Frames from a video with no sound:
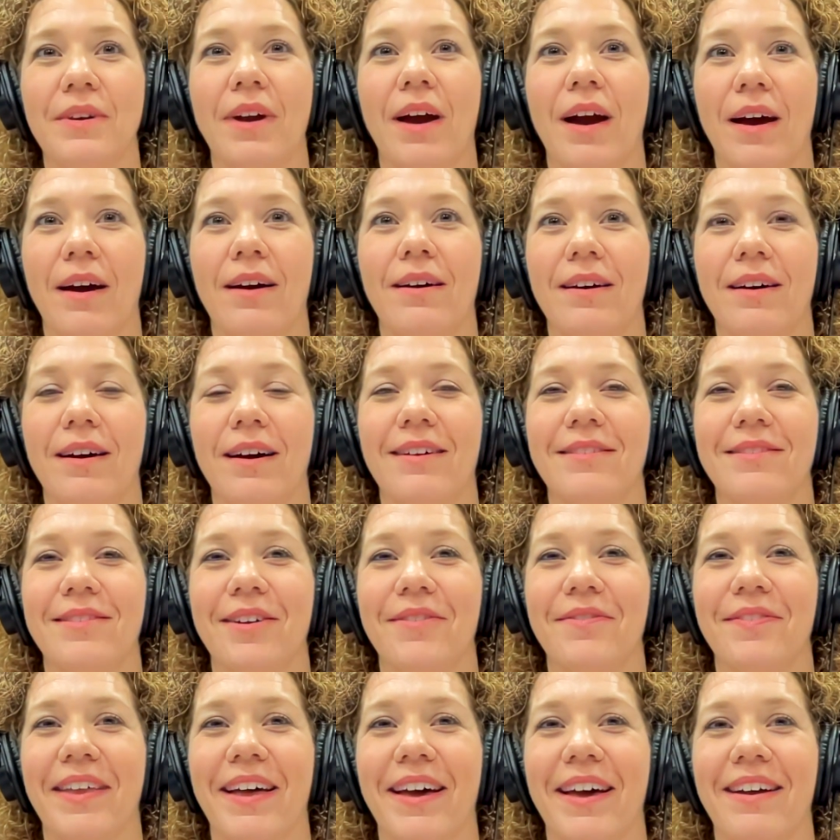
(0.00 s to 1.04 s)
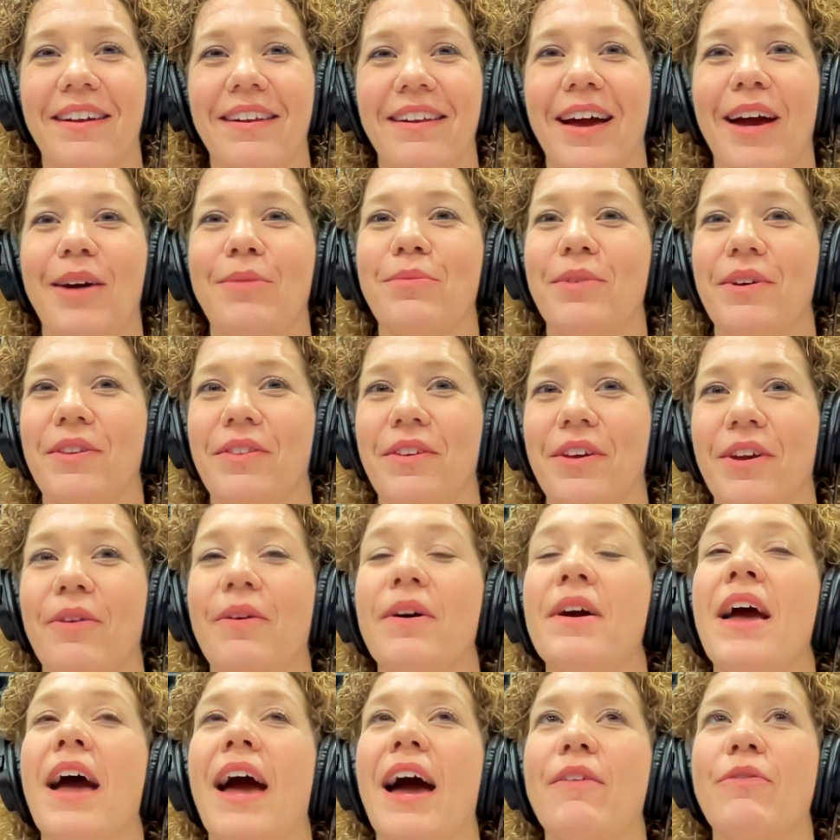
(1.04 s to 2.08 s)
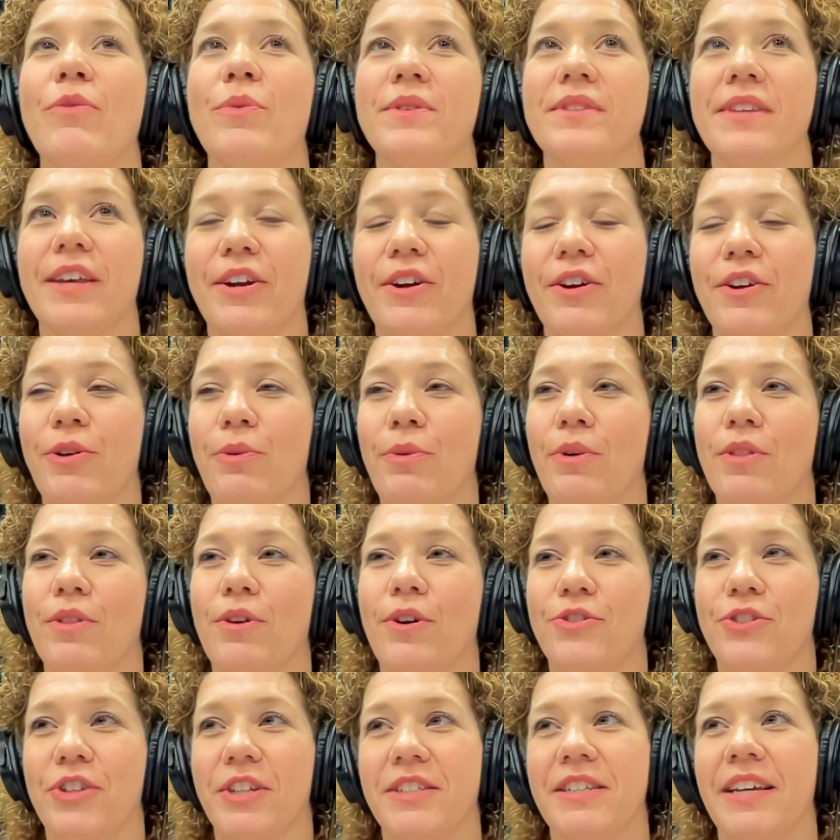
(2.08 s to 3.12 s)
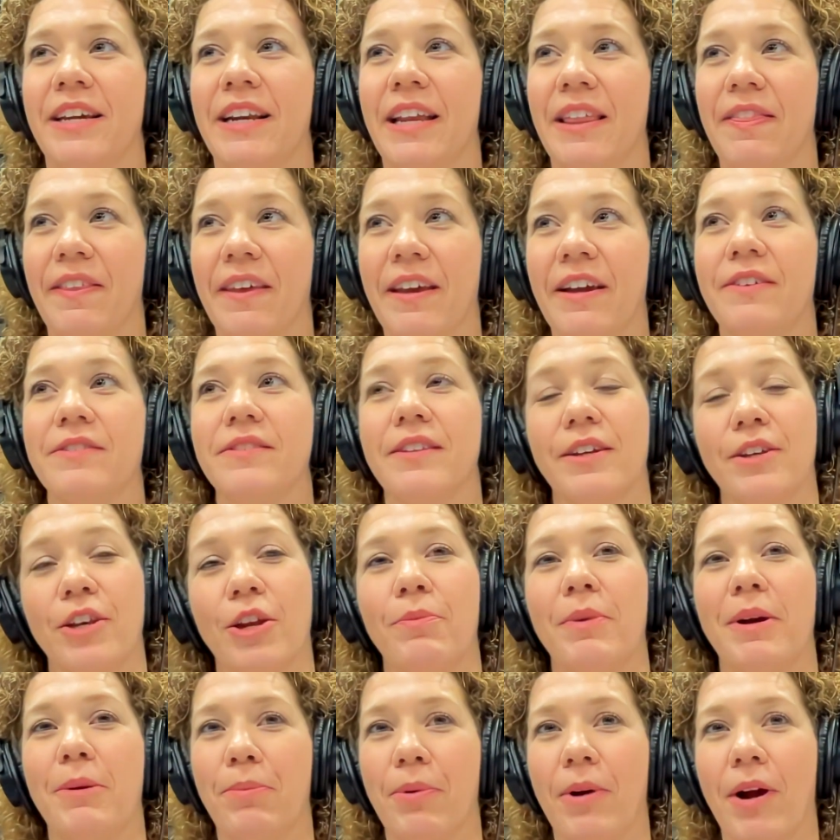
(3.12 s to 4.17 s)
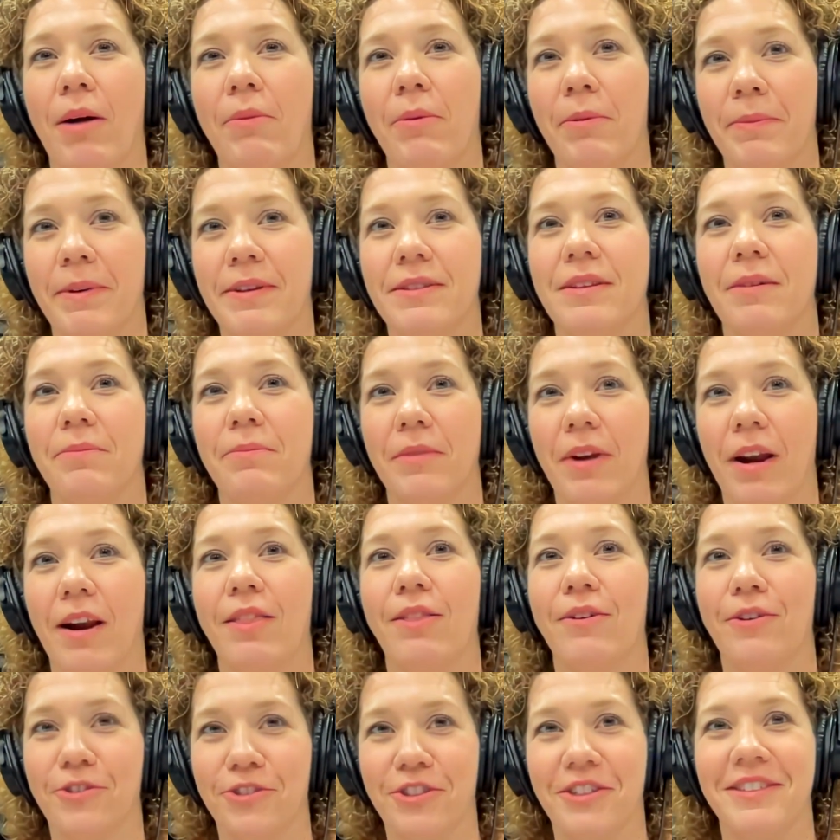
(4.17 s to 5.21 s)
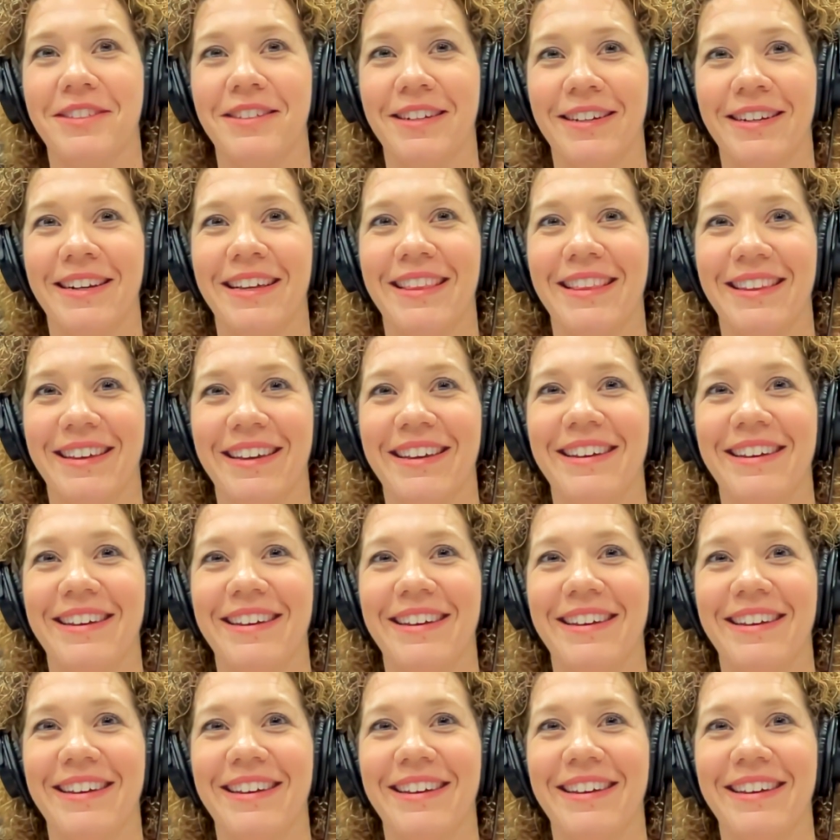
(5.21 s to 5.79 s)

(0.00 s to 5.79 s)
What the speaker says: Yeah, I love that. I'm with you. Everyone's like, are you allergic to anything? I was like, no, my problem is I'm not allergic to anything.